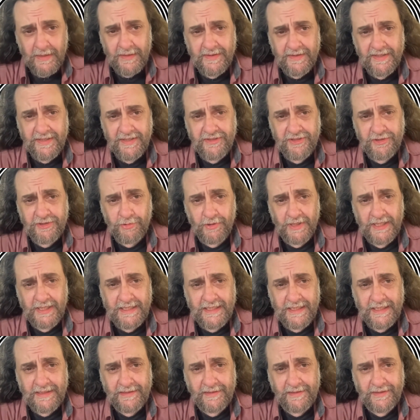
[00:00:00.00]
These
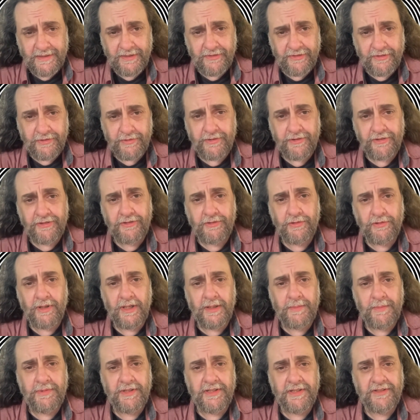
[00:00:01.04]
gray aliens are
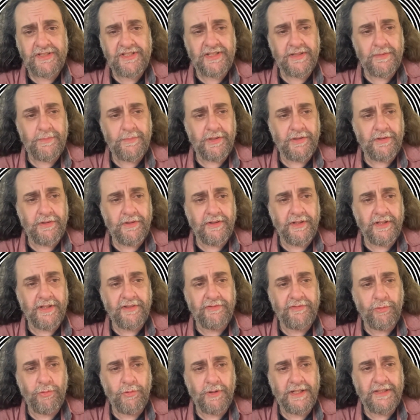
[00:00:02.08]
described in a similar
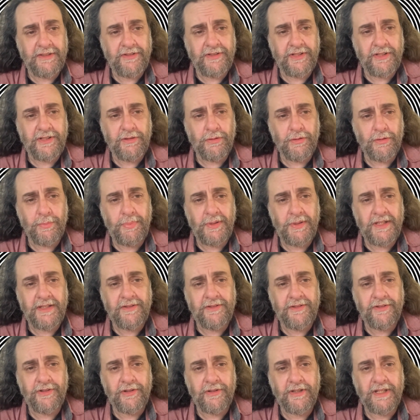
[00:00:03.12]
enough way to
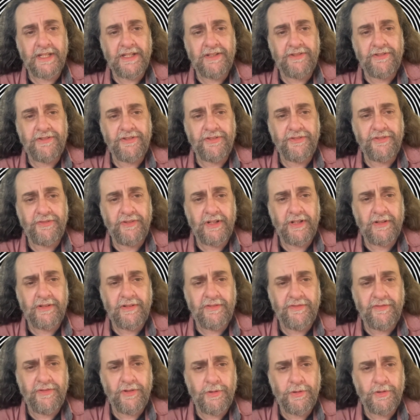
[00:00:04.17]
European Dark Ages fairy
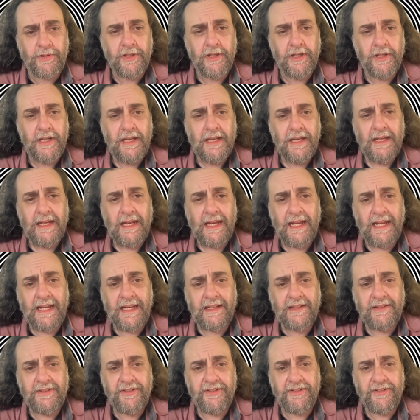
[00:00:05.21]
folk
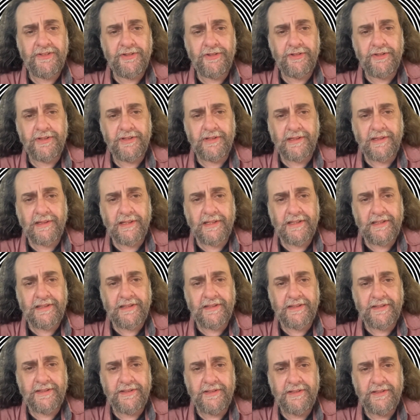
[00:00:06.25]
and to the
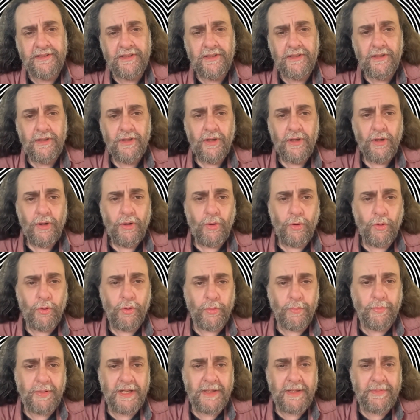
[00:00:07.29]
Lilin
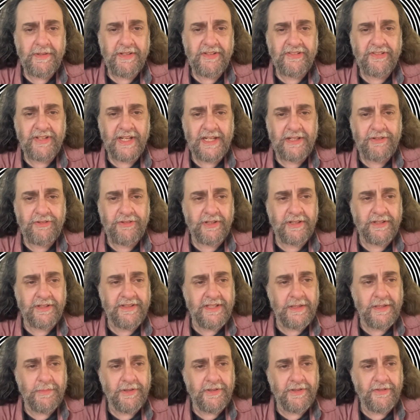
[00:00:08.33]
or baby snatching
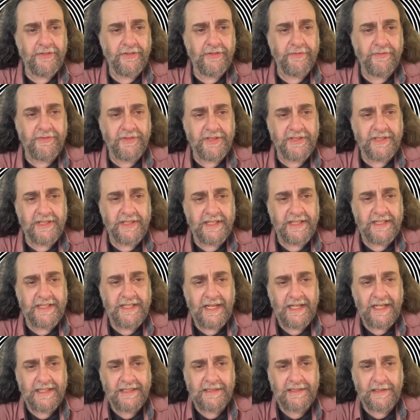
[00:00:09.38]
demons of the night
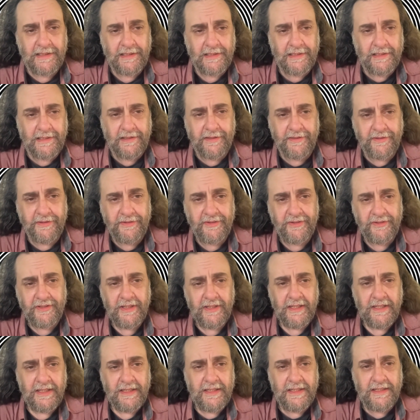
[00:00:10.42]
hag Lilith
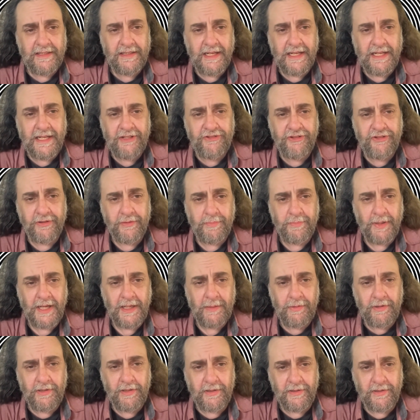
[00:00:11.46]
in ancient
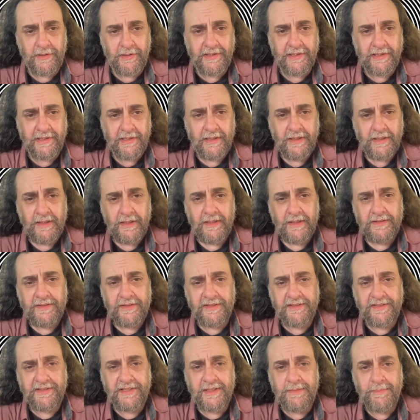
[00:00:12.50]
Babylon,
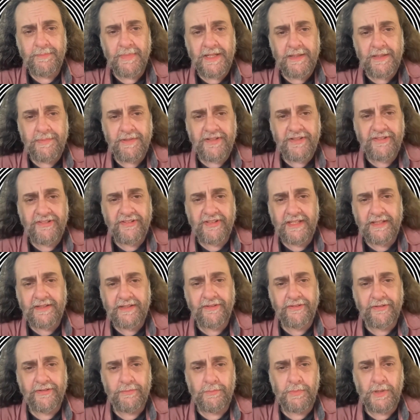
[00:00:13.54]
that they may be seen
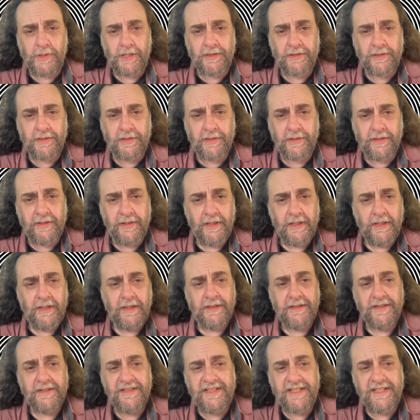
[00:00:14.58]
as a modern
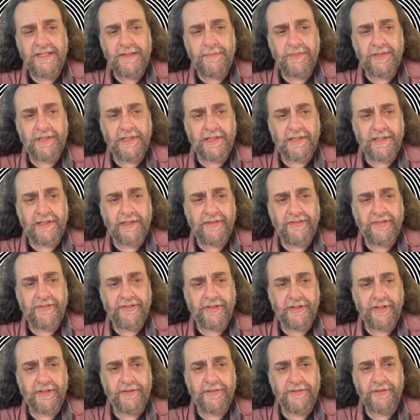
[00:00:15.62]

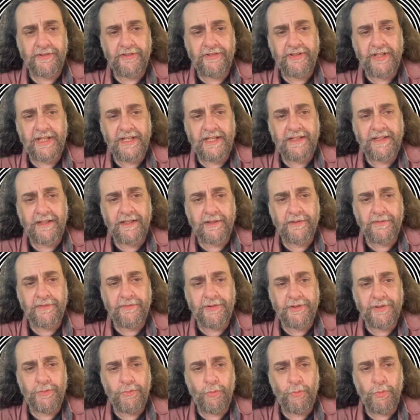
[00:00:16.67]
demonized understanding of
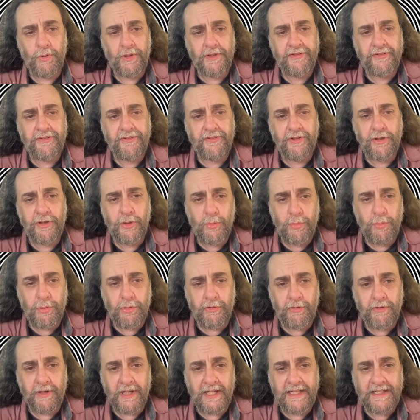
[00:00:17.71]
the once
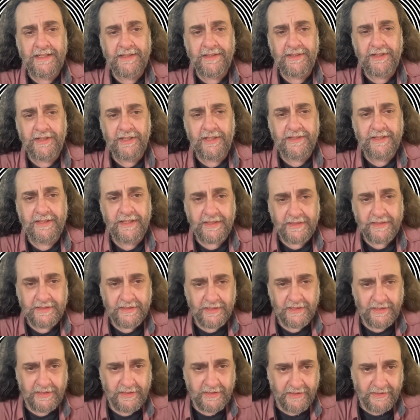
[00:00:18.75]
noble Anunnaki
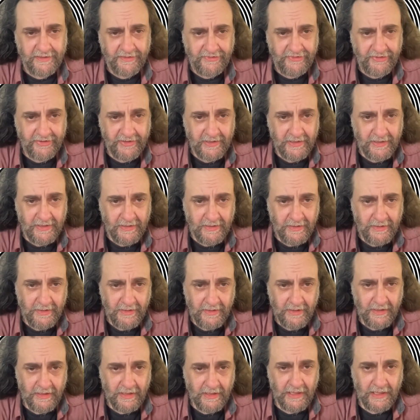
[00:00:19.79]
gods.
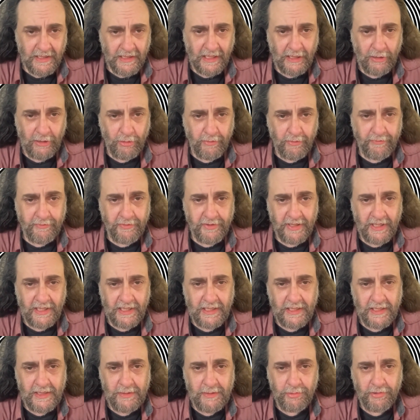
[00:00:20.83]
However, the
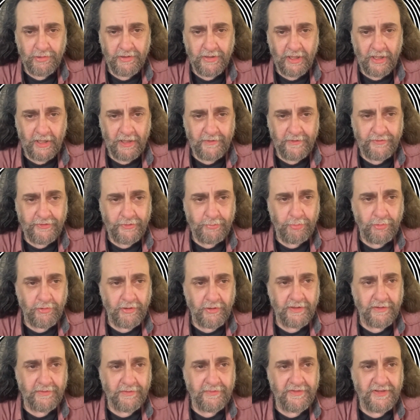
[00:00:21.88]
hybrid
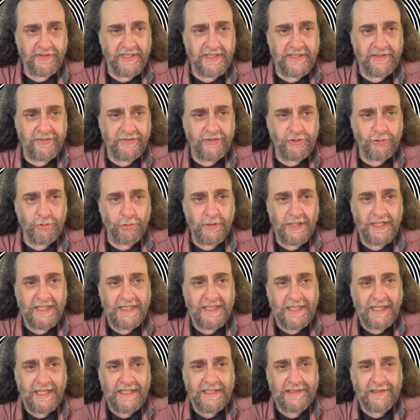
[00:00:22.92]
offspring of these
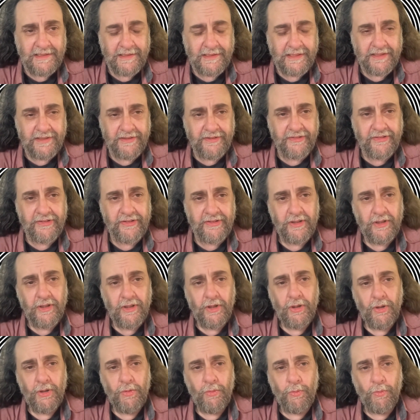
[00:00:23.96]
gray aliens
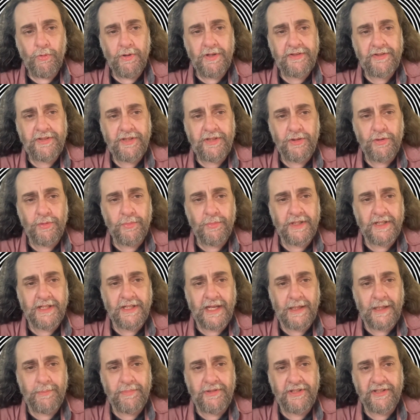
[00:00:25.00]
with human
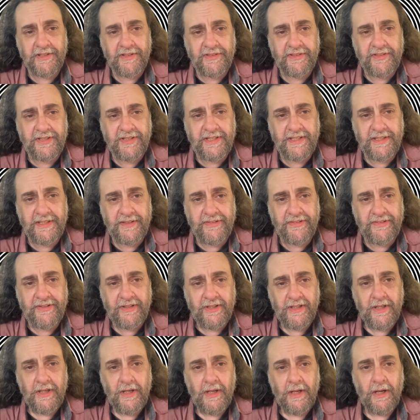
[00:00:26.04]
abductees
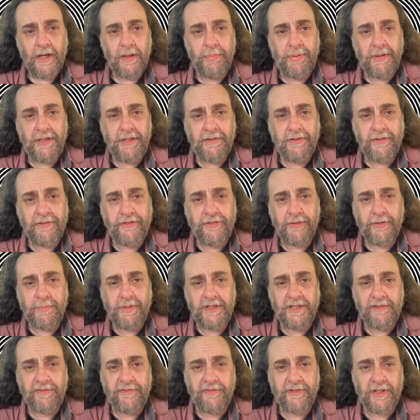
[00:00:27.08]
appears to
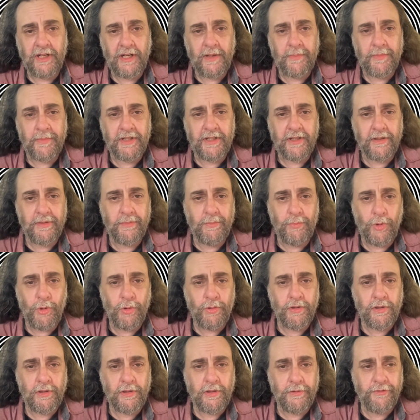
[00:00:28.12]
be a phenomenon
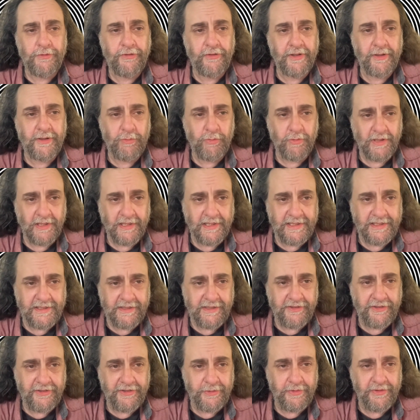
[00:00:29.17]
more closely
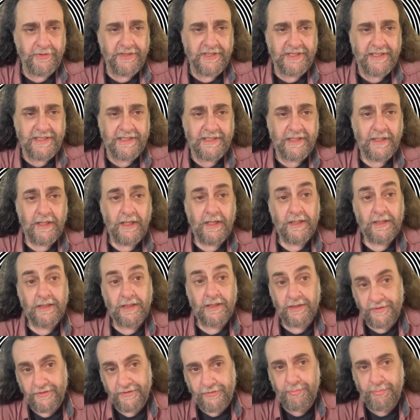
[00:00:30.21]
related to the
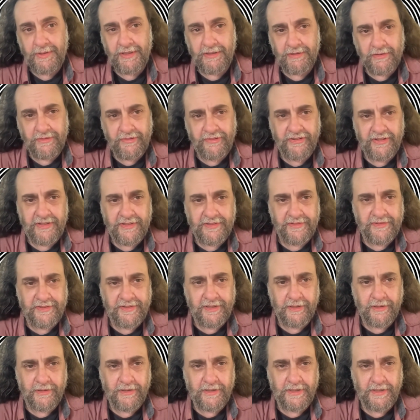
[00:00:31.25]
conspiracy
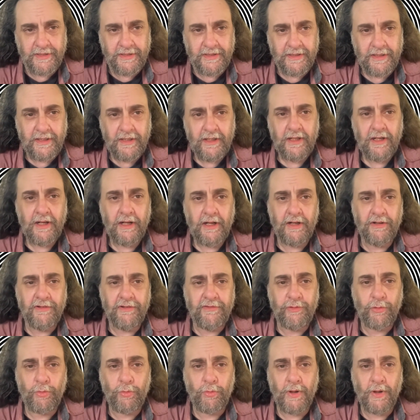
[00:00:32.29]
theory
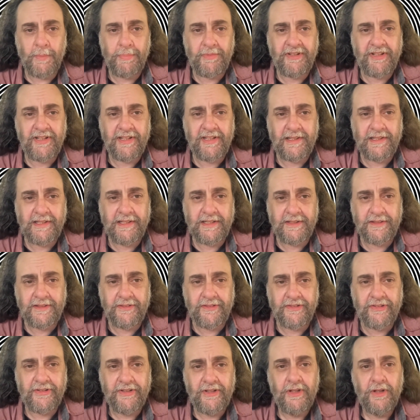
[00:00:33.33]
of
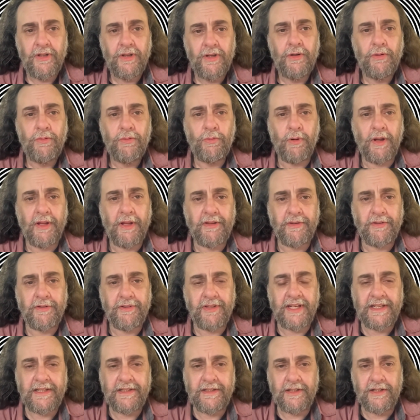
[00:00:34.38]
reptilians rather
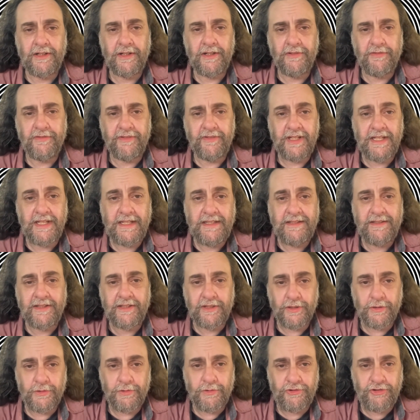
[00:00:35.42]
than of
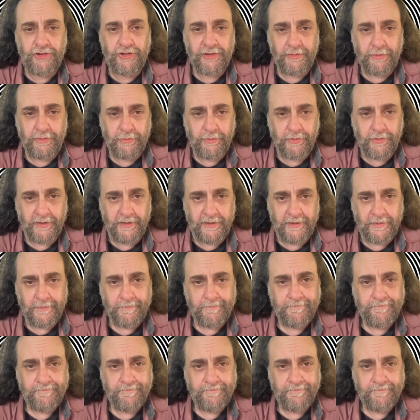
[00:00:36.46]
indigo children.